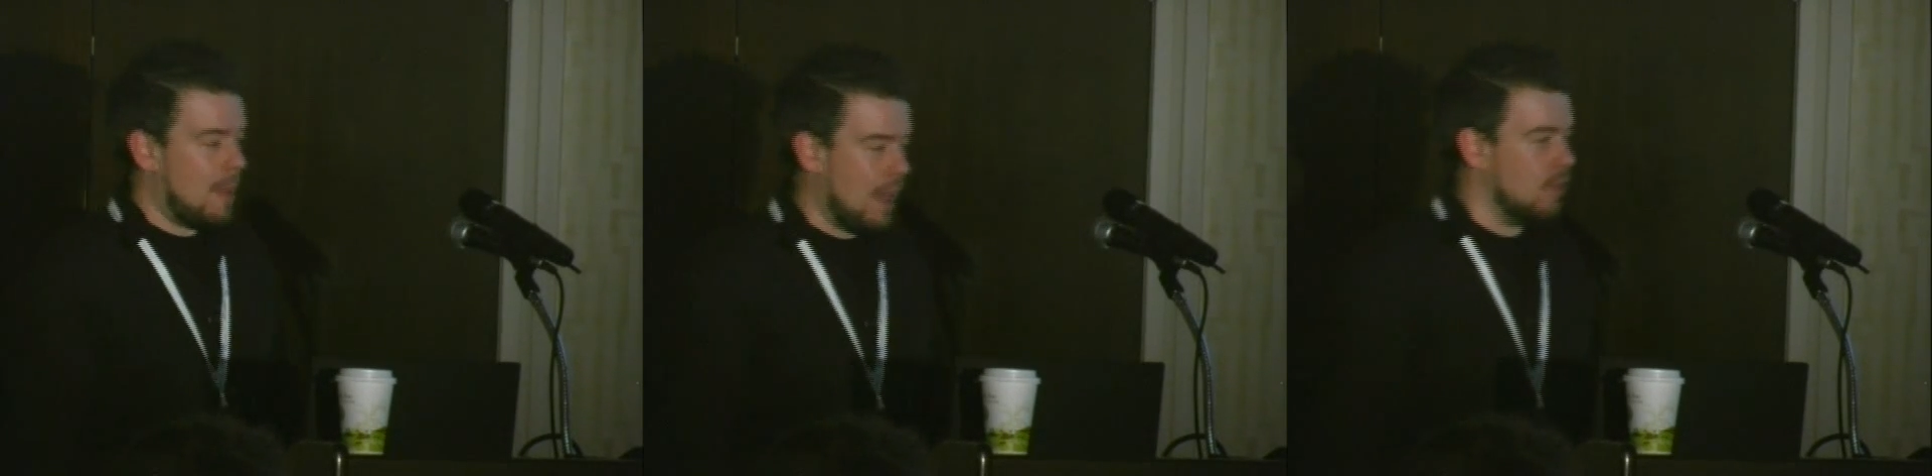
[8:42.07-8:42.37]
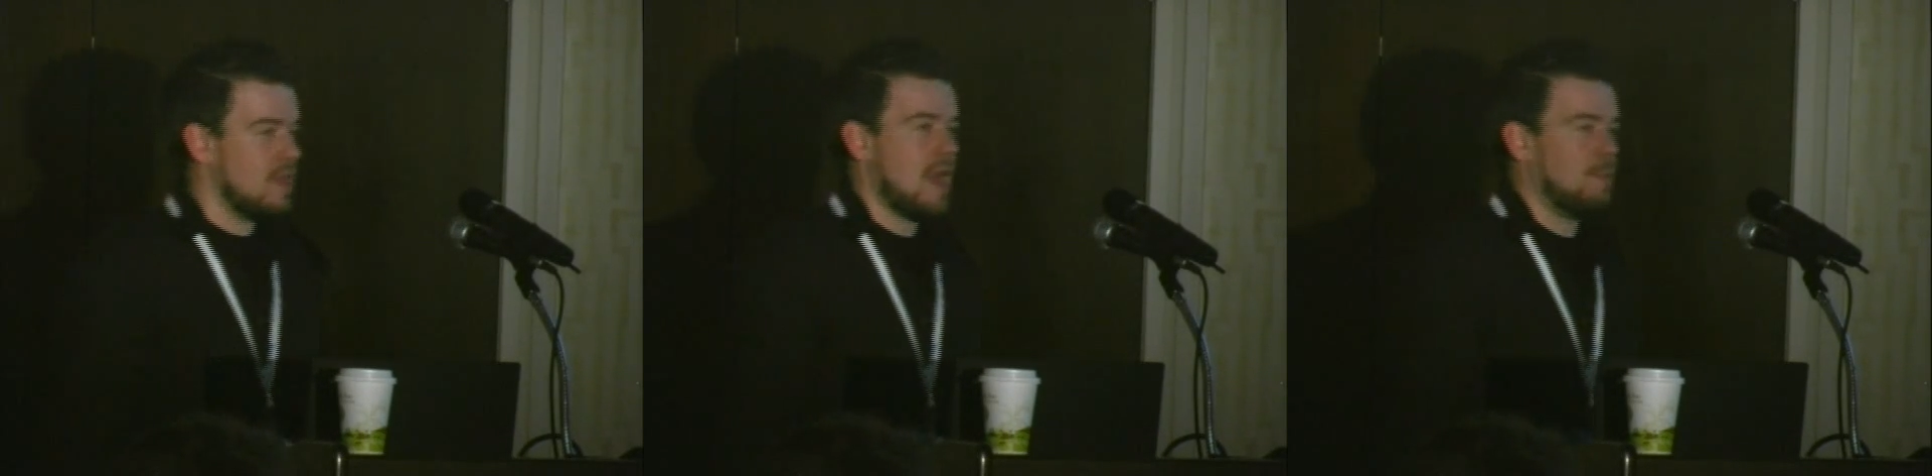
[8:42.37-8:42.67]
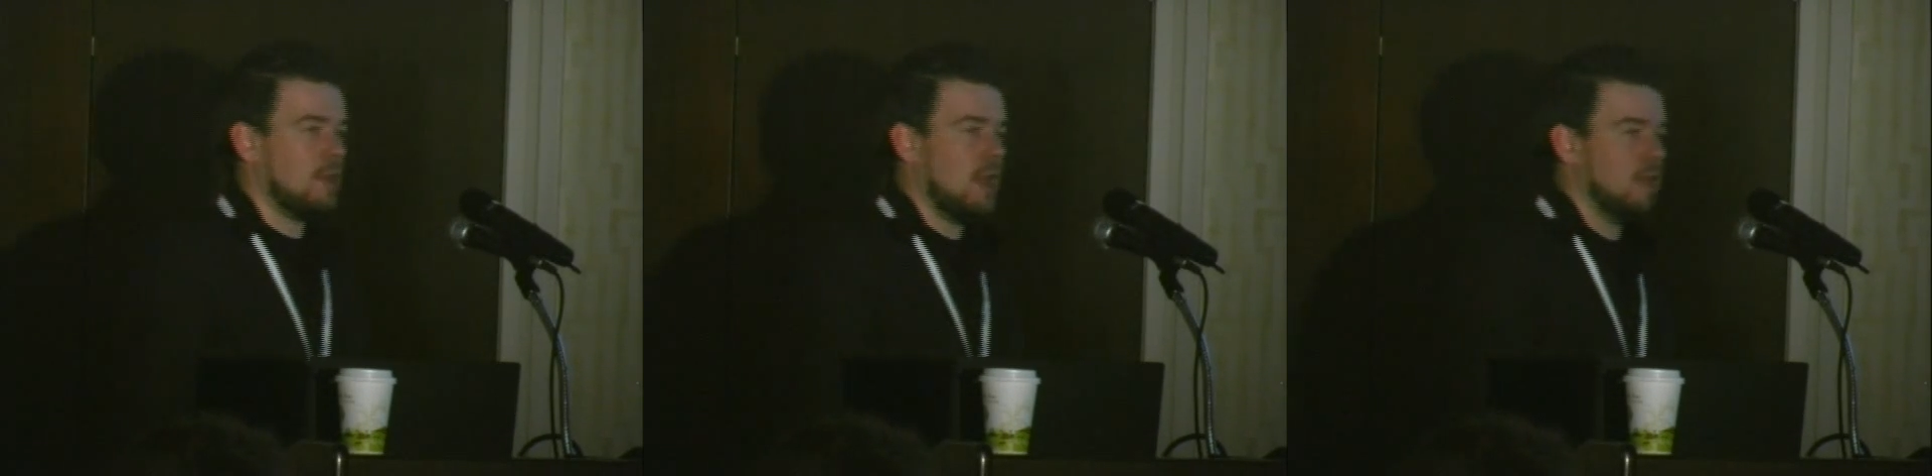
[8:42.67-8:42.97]
pound the
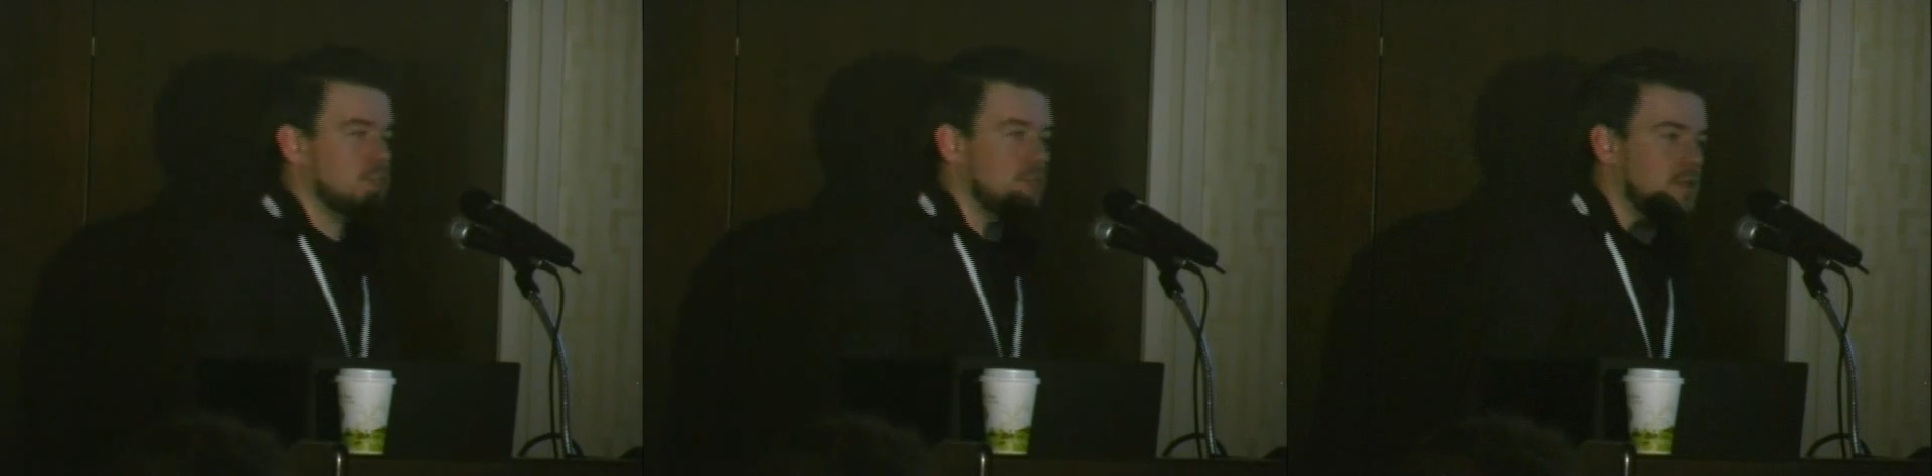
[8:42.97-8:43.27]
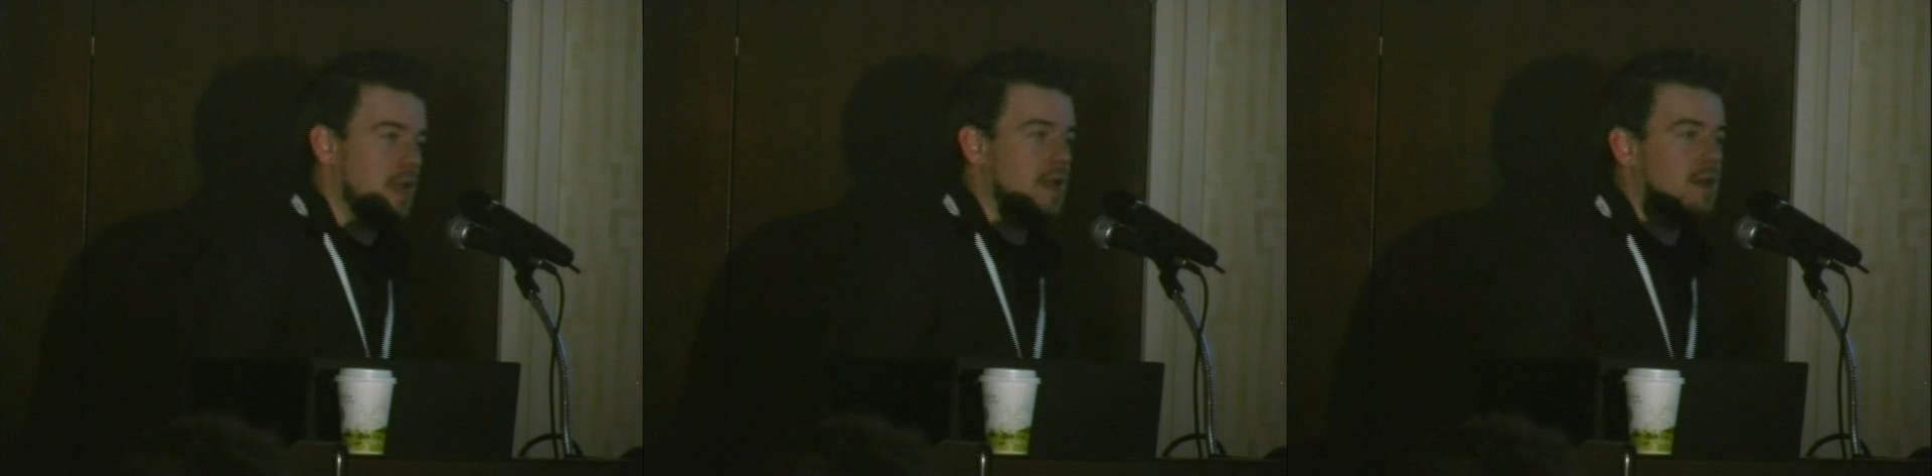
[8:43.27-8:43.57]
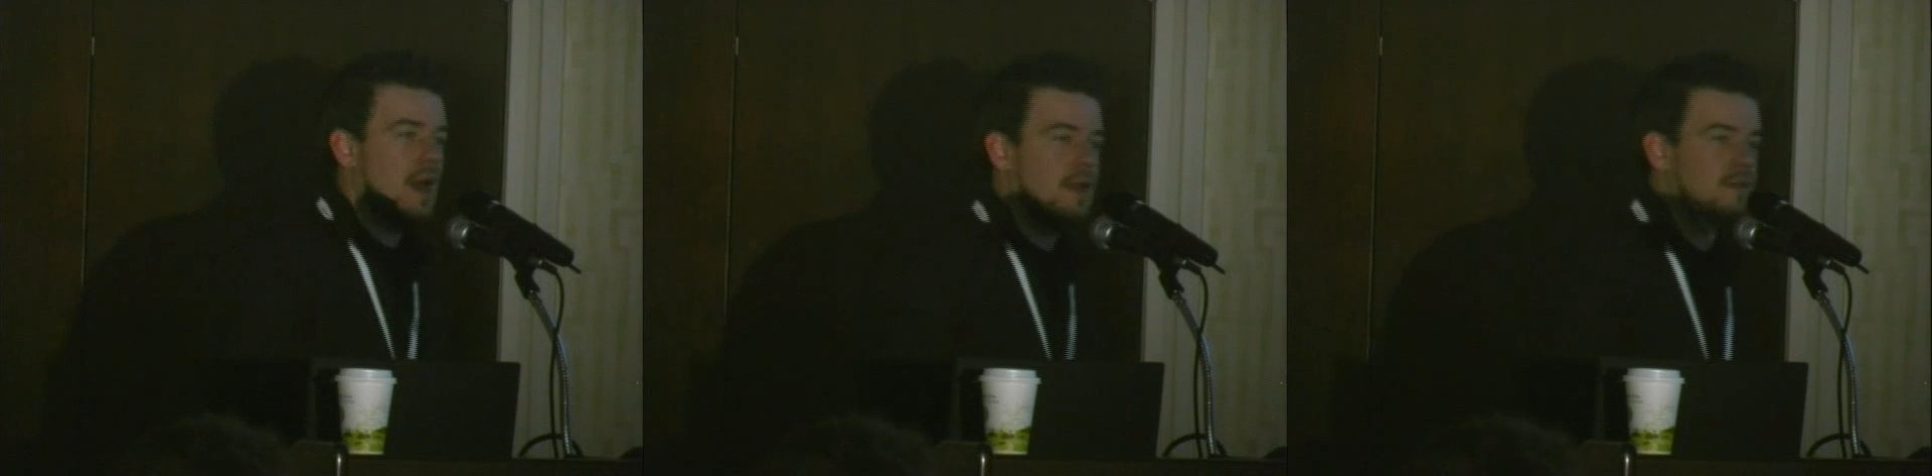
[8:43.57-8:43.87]
application day
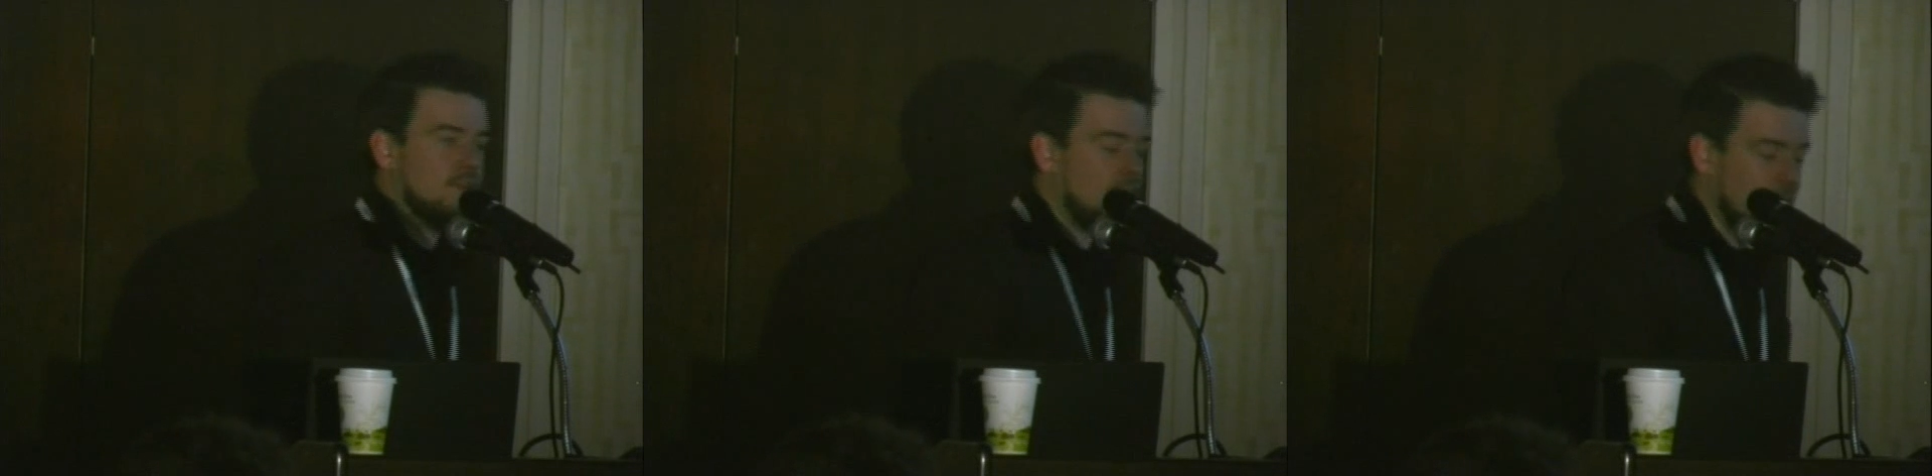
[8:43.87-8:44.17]
and night to